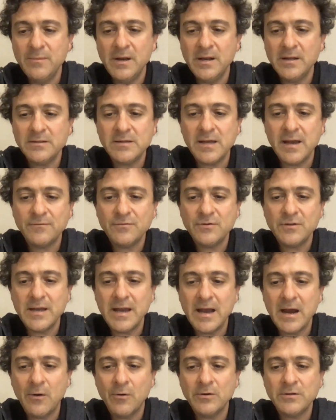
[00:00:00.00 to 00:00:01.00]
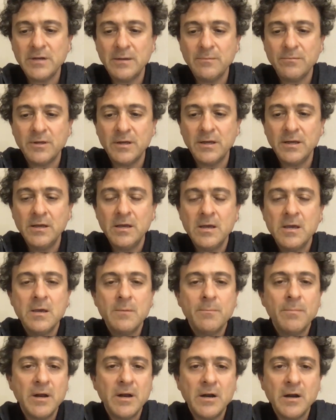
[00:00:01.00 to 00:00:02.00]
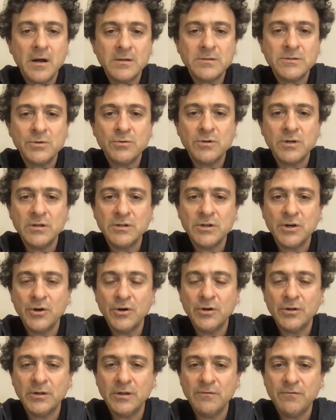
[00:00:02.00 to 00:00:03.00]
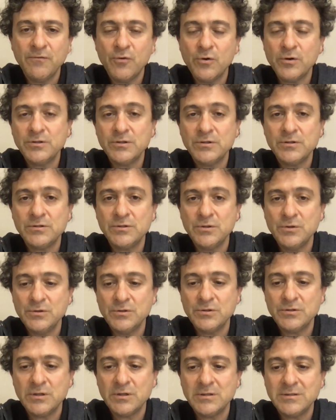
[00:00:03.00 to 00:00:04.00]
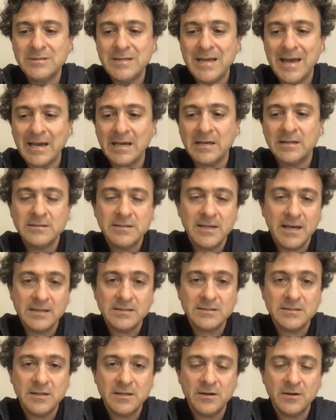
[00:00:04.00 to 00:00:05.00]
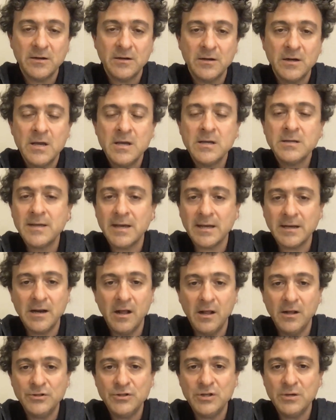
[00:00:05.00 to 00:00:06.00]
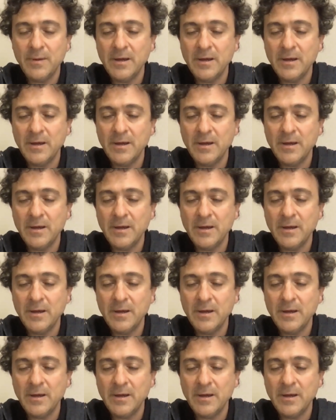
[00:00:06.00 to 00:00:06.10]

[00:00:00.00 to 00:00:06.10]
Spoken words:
minutes after the hour type thing, but it also concurrently forces students to tech test their technology,